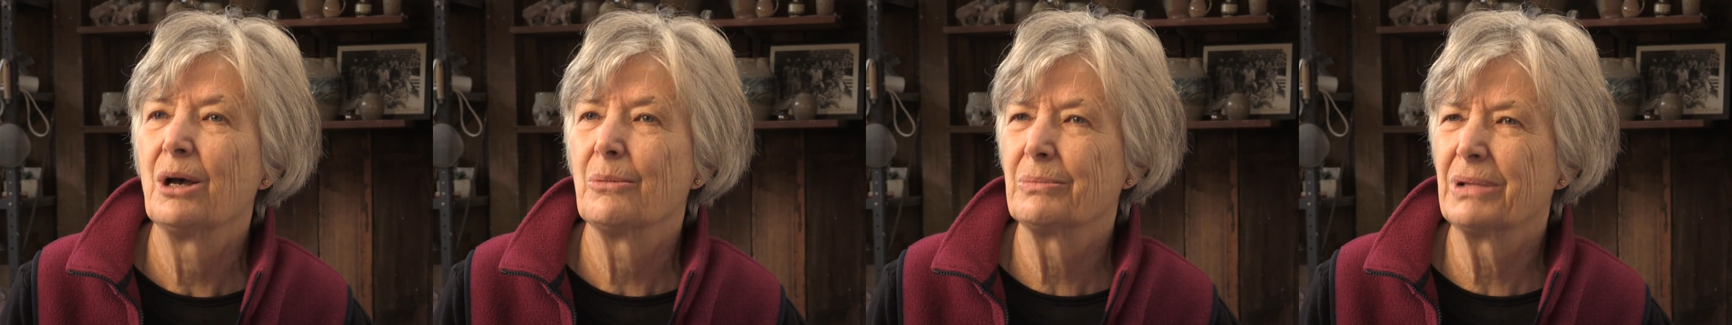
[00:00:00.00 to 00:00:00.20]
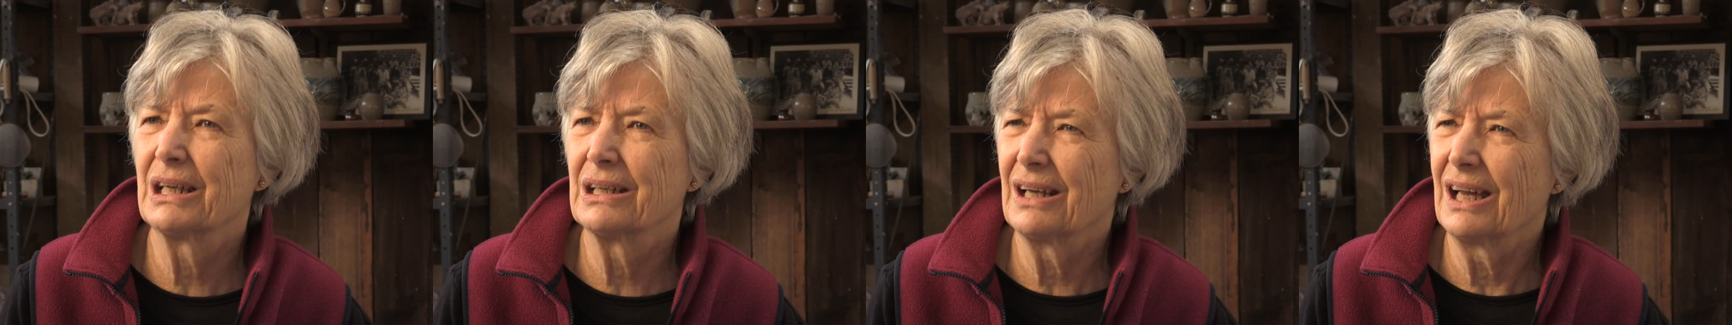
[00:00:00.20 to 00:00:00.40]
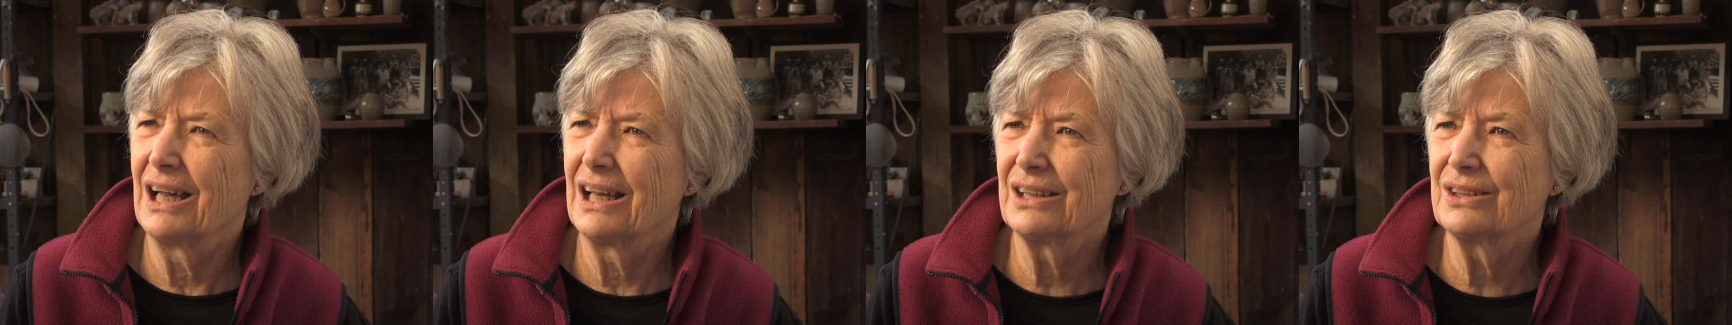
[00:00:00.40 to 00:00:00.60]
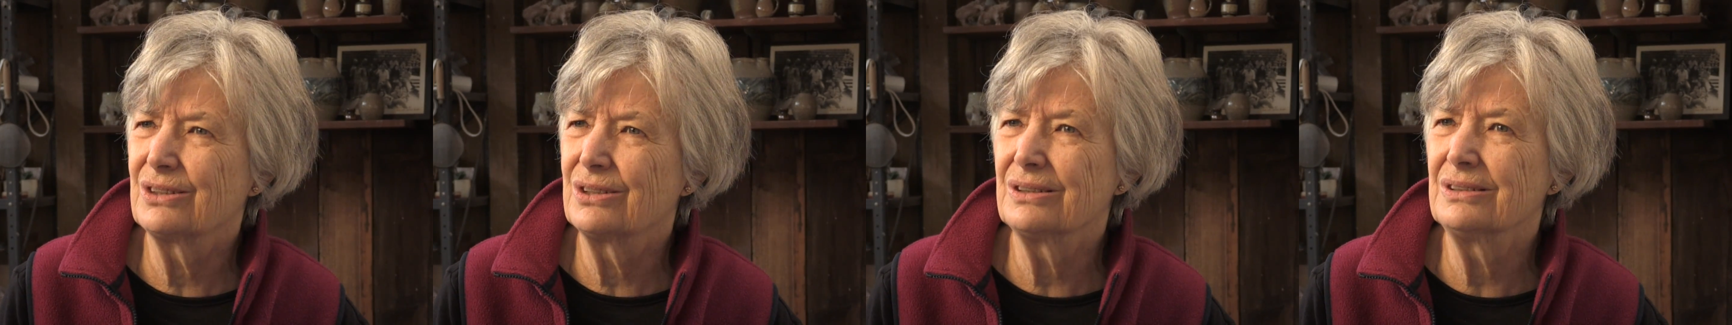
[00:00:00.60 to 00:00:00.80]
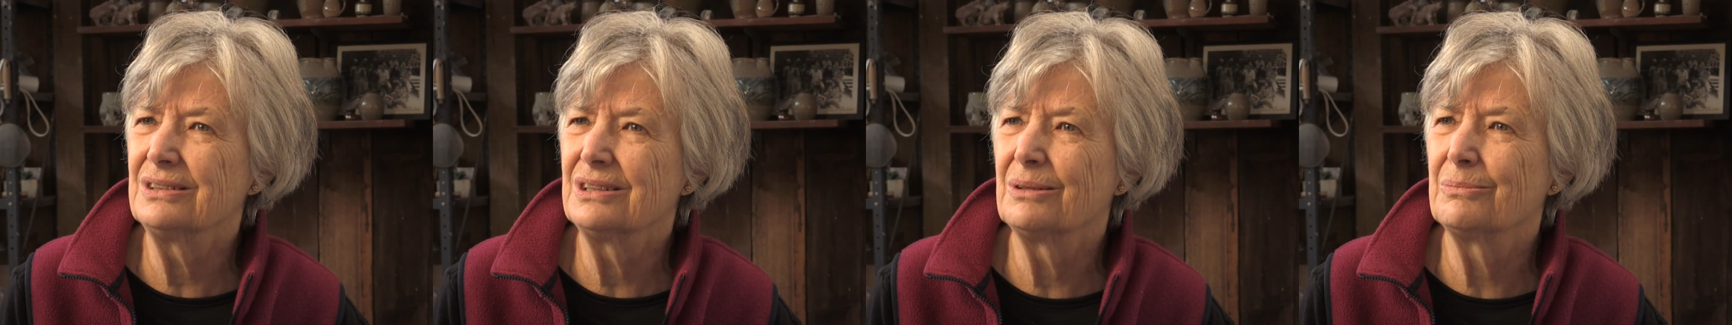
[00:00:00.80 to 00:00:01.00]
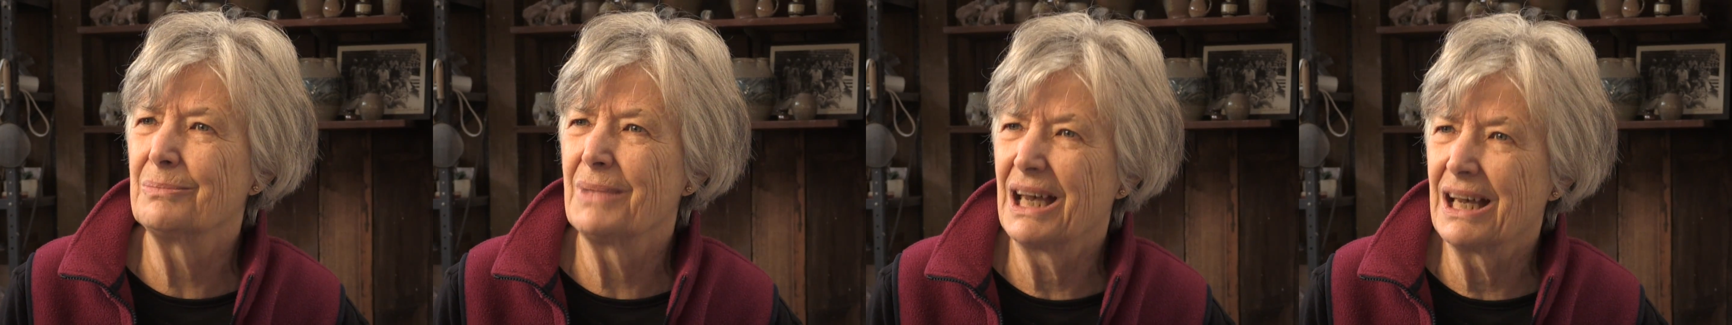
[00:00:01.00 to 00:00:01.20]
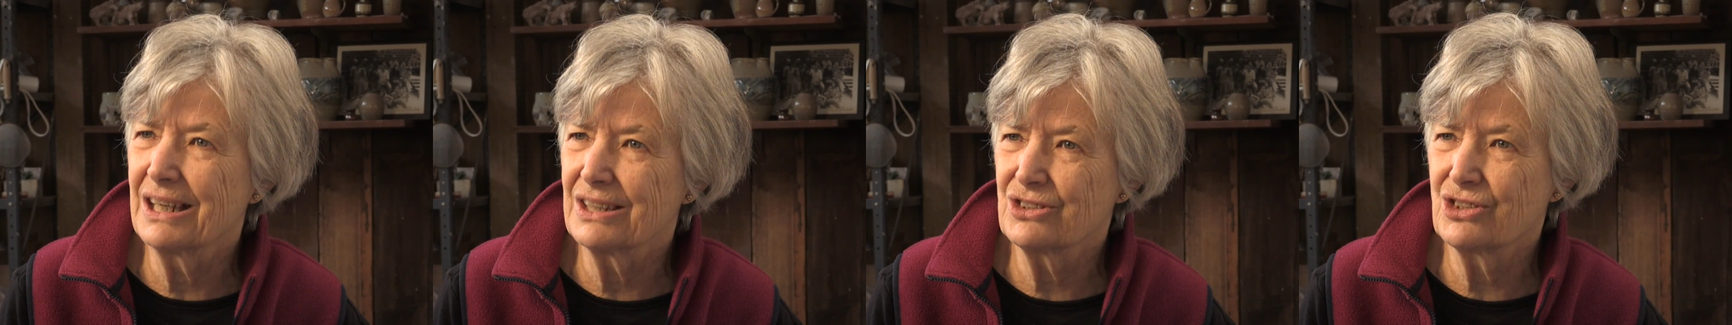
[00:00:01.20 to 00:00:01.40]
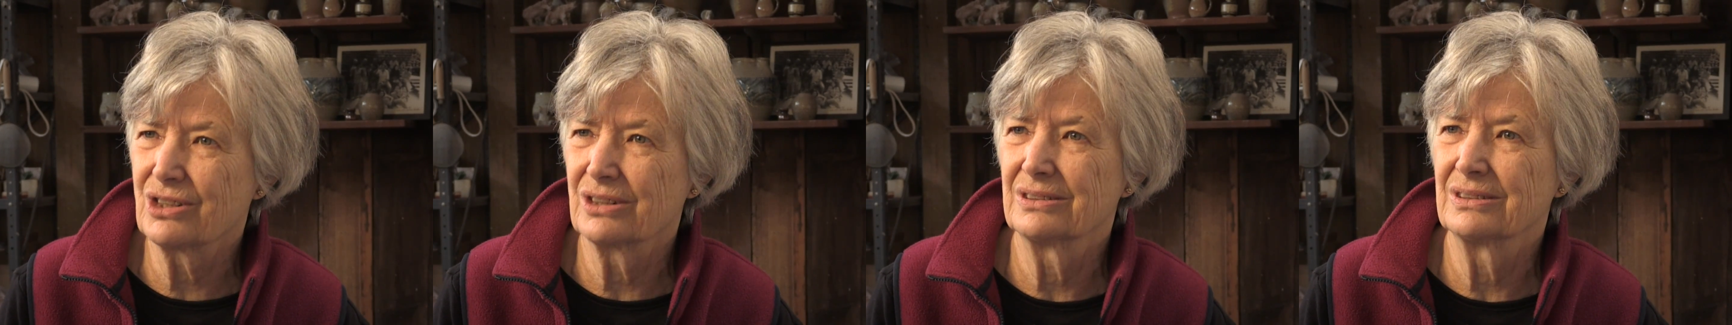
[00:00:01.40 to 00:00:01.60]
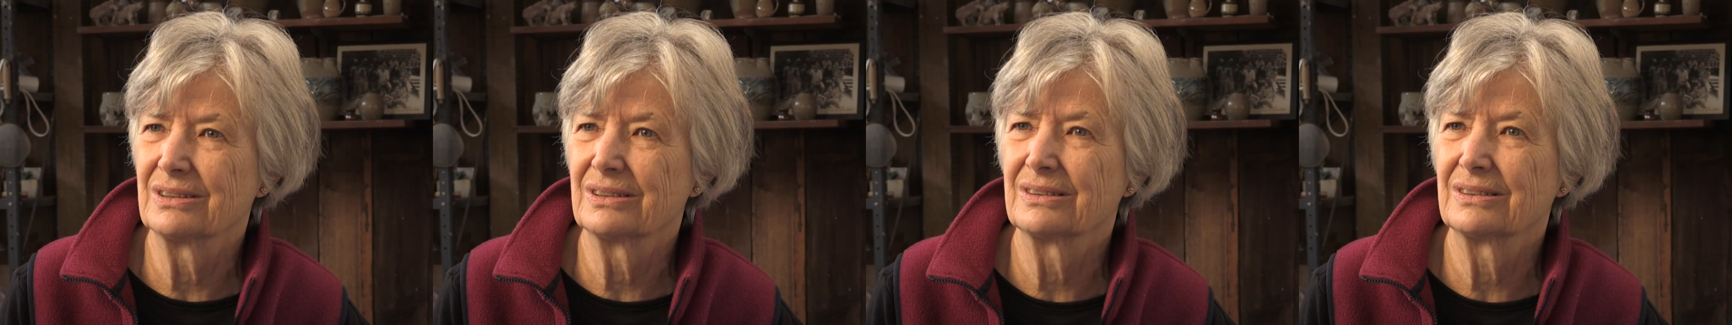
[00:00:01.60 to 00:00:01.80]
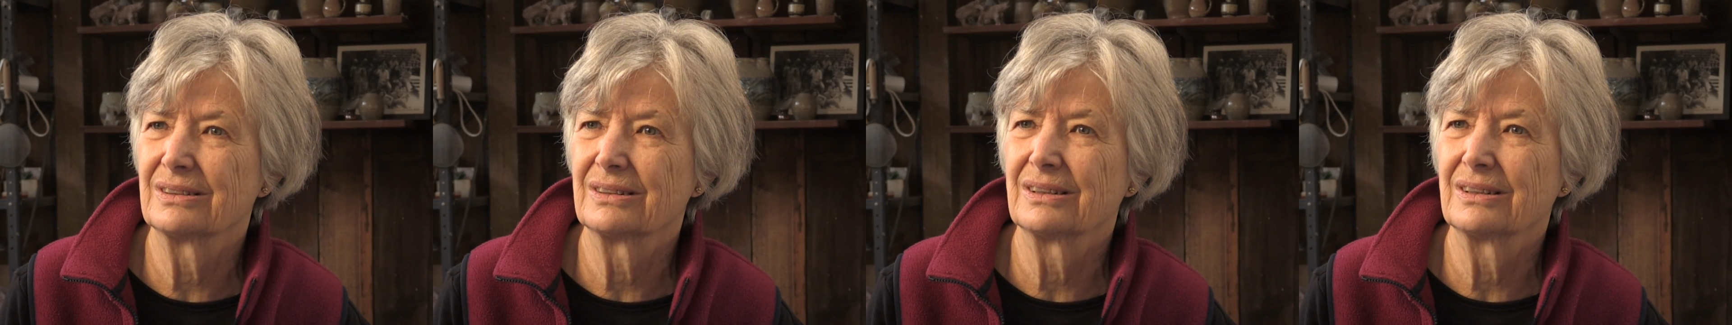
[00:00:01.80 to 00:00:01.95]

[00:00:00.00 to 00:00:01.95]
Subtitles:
But I couldn't imagine